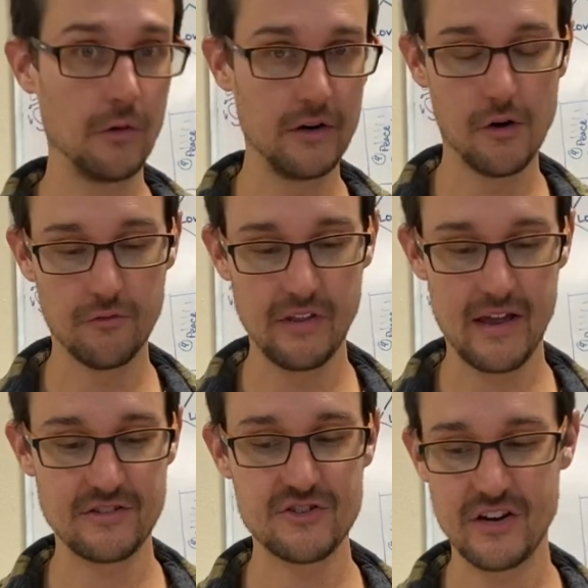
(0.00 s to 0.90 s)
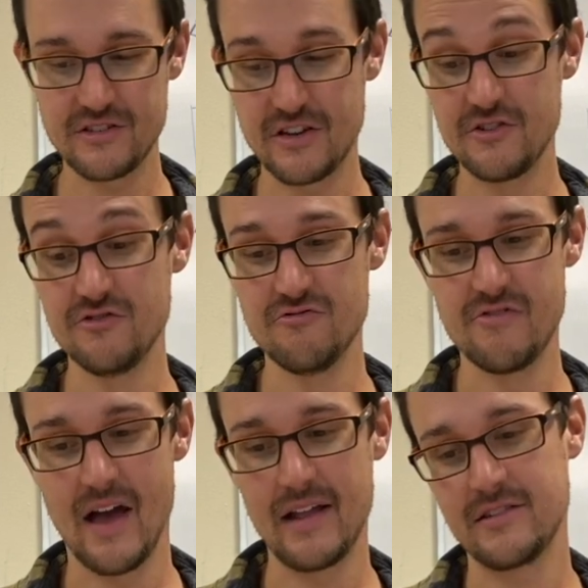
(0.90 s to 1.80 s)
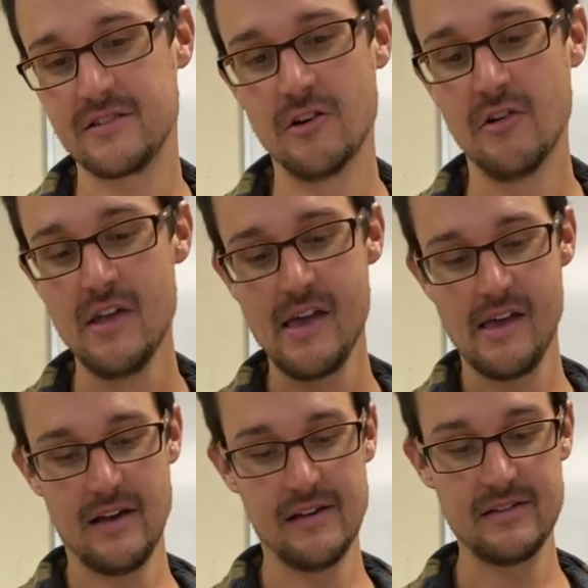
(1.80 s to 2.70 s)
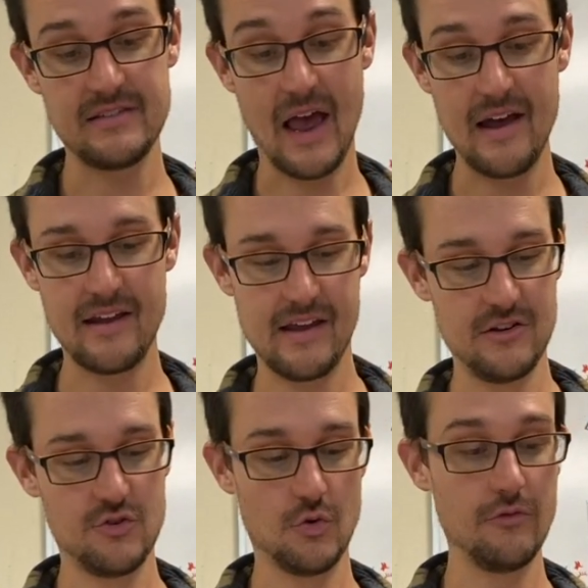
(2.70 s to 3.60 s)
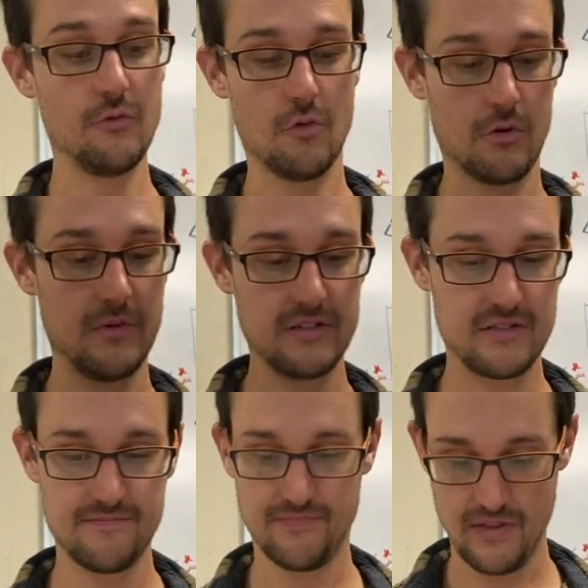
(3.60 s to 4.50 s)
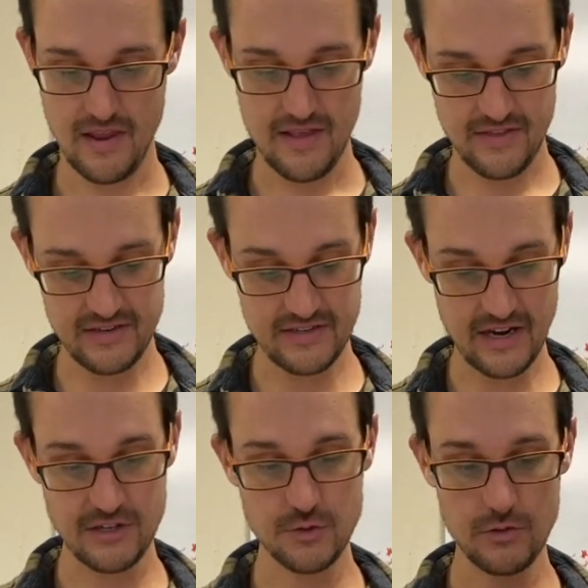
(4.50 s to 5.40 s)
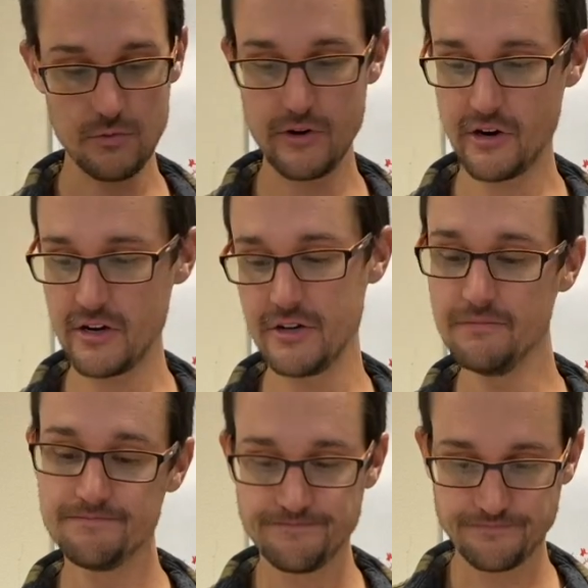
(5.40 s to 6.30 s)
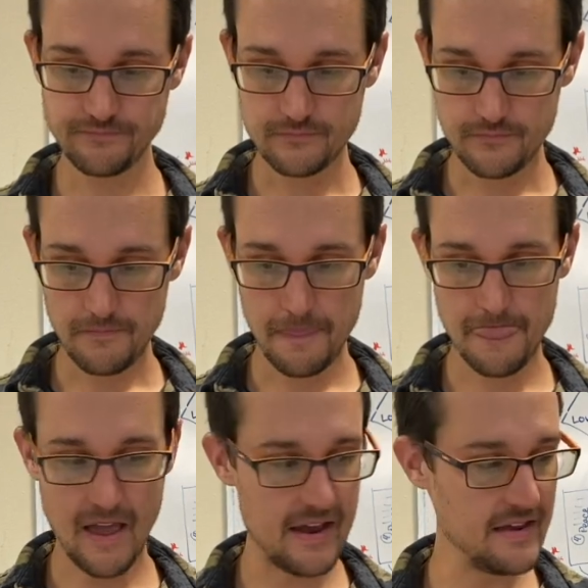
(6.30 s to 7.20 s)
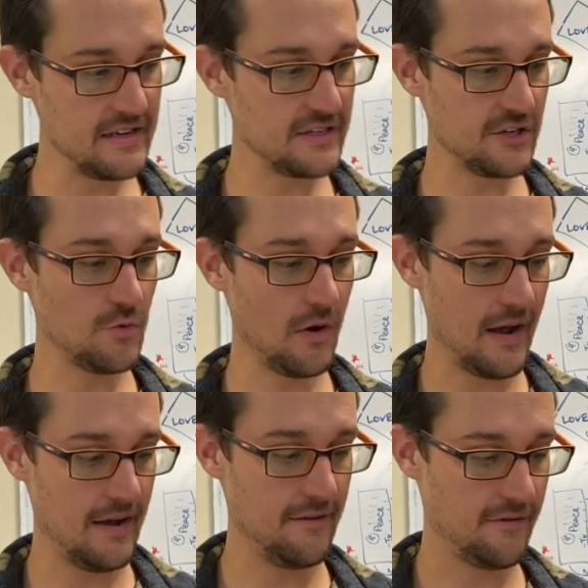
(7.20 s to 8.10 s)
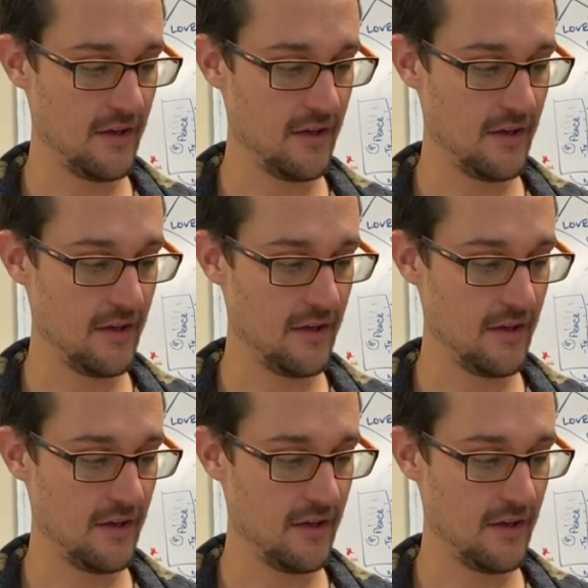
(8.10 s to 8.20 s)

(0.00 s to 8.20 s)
hopefully has a chance to do that. So sad and joyful ornaments. This next one, what you're going to do is you will have